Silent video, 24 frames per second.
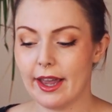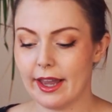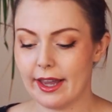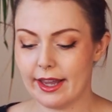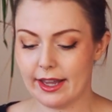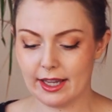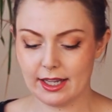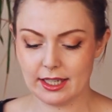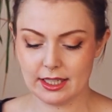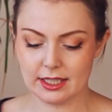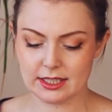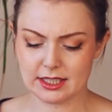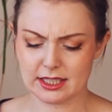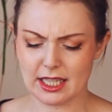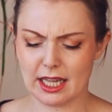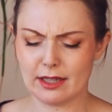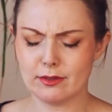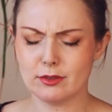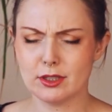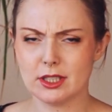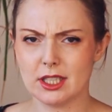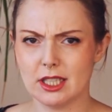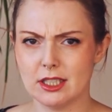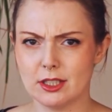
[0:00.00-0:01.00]
is I
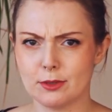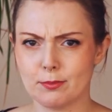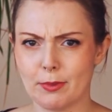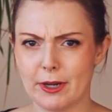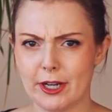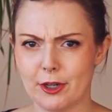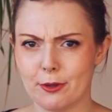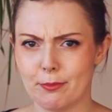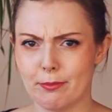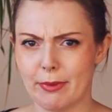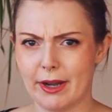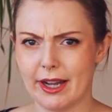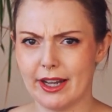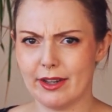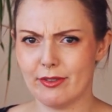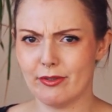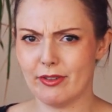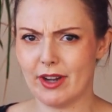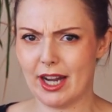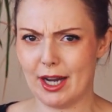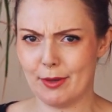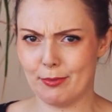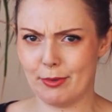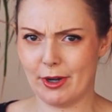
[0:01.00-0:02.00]
was inspired by
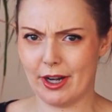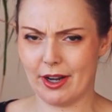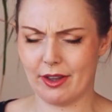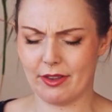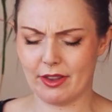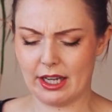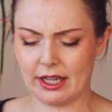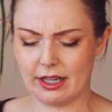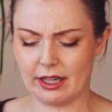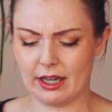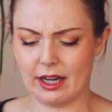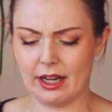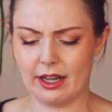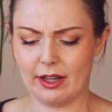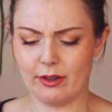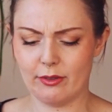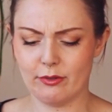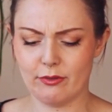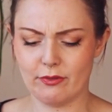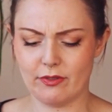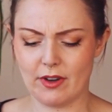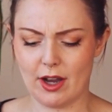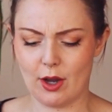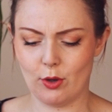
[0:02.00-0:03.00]
fabric that I
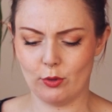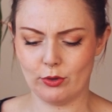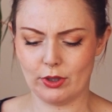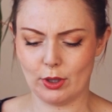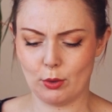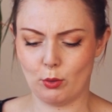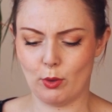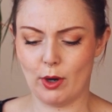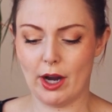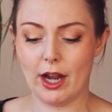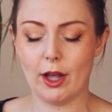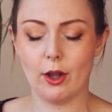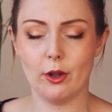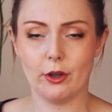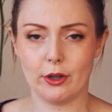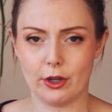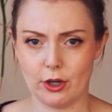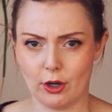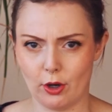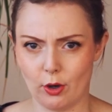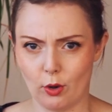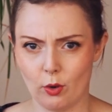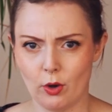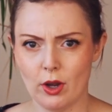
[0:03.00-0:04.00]
found a while
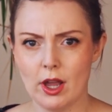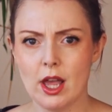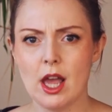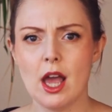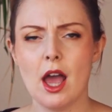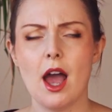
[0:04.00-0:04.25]
ago,